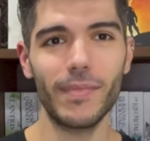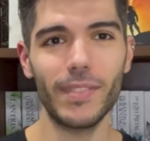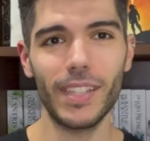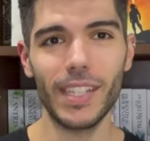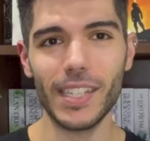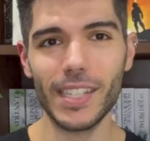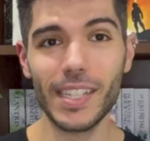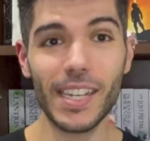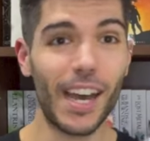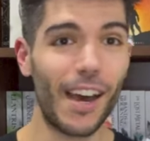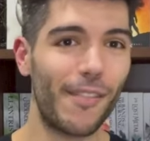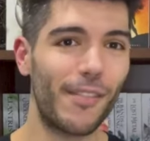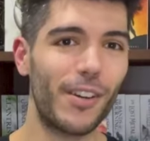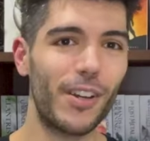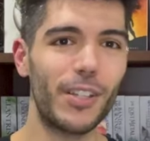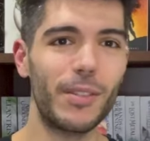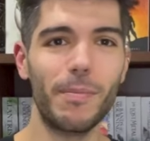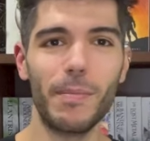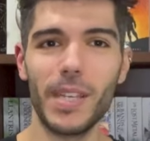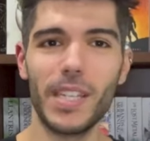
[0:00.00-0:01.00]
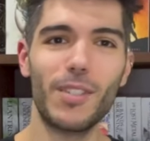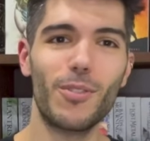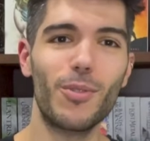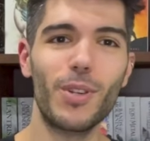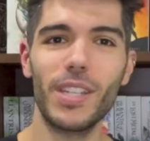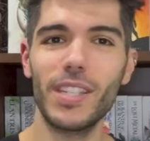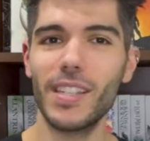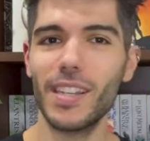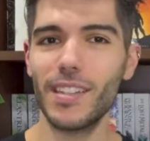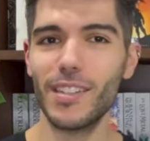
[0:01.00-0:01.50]
discovered,
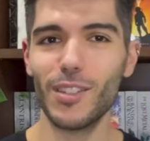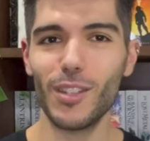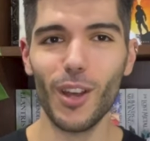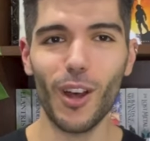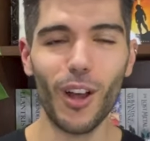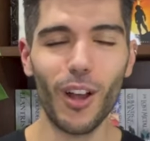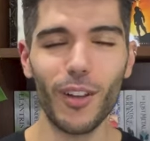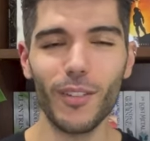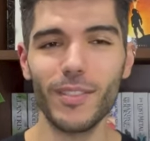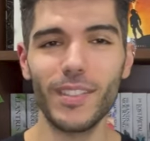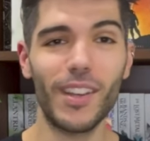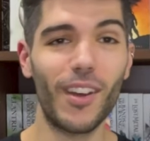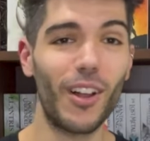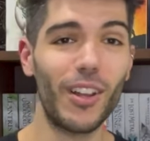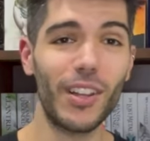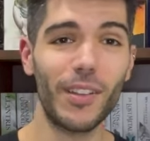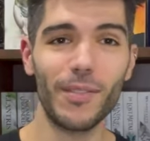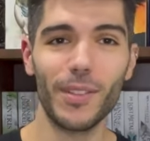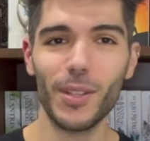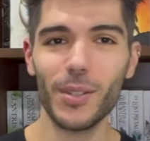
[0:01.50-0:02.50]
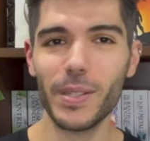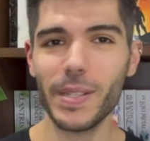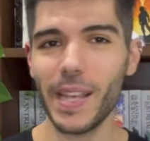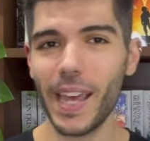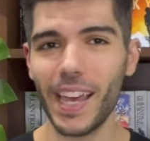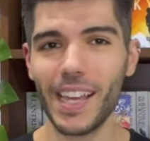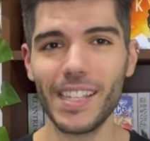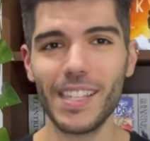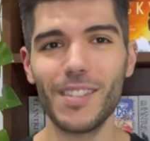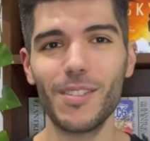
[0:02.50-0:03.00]
mysteries unsolved, all of those
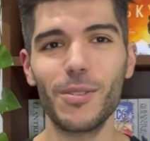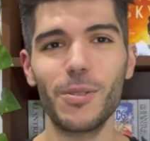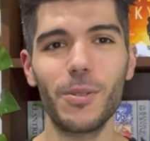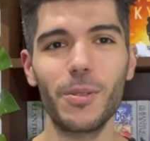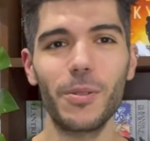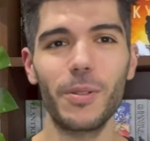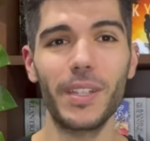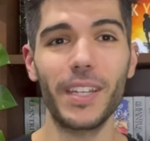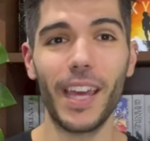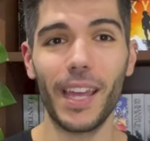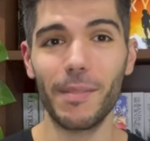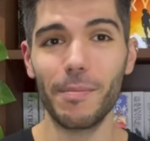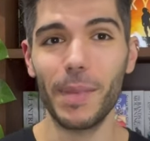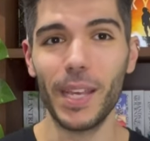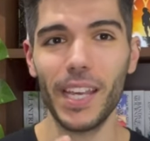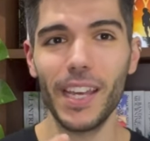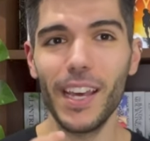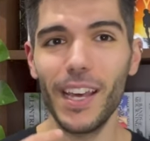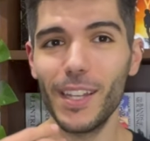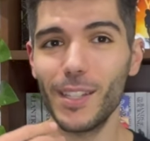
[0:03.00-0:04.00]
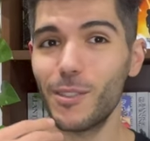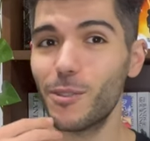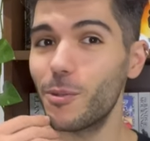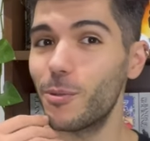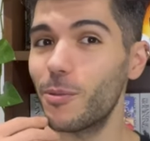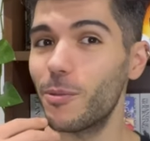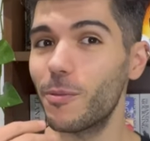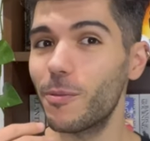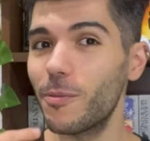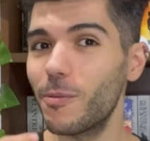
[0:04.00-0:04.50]
things to get me
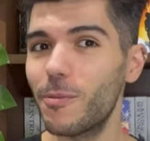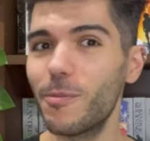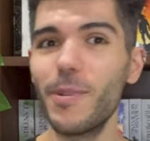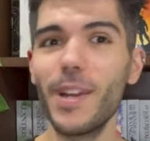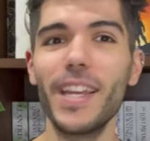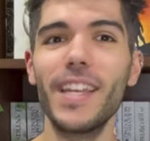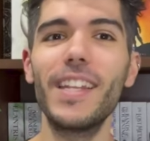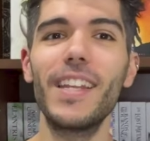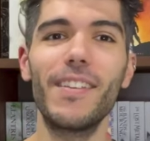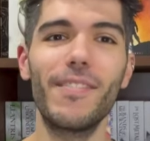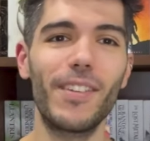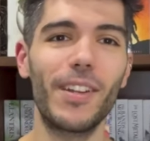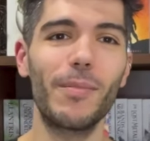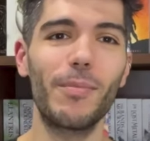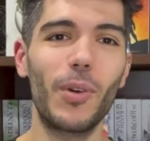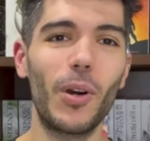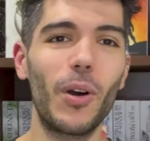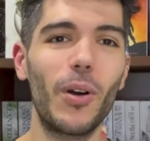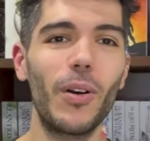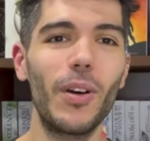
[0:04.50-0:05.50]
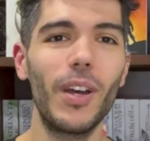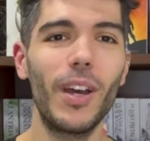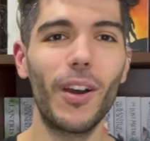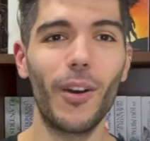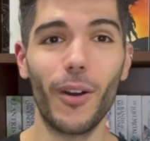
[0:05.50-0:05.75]
to read even more,